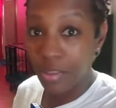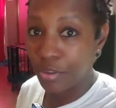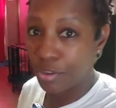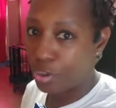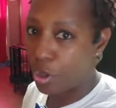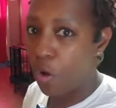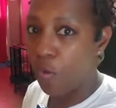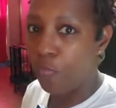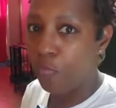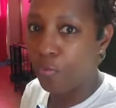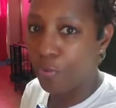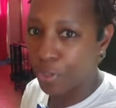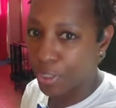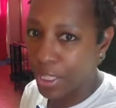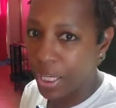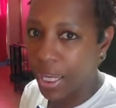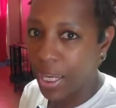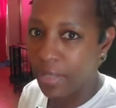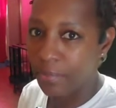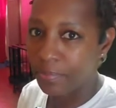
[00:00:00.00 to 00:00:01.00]
Don't
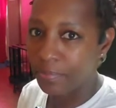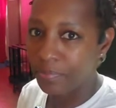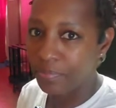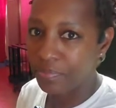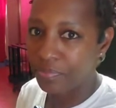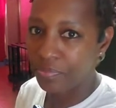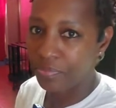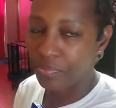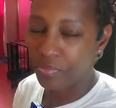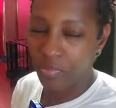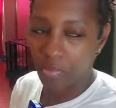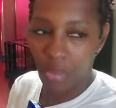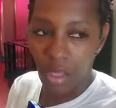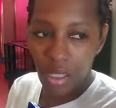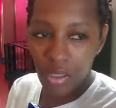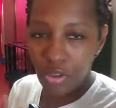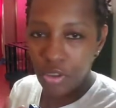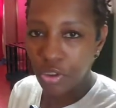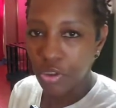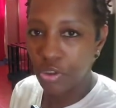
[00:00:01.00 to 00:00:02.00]
forget
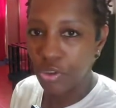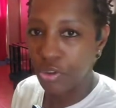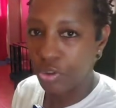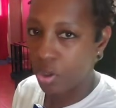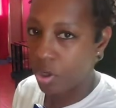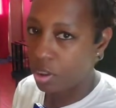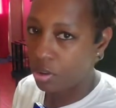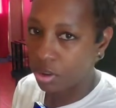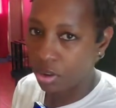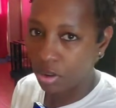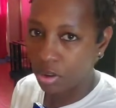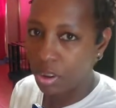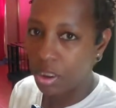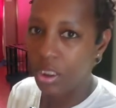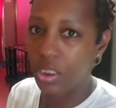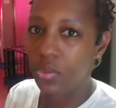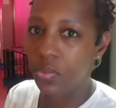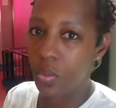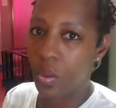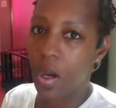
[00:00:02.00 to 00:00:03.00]
to start your
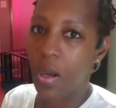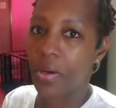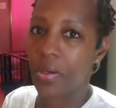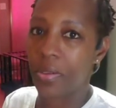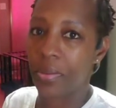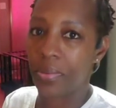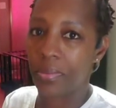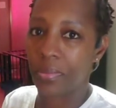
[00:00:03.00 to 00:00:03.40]
dishwater.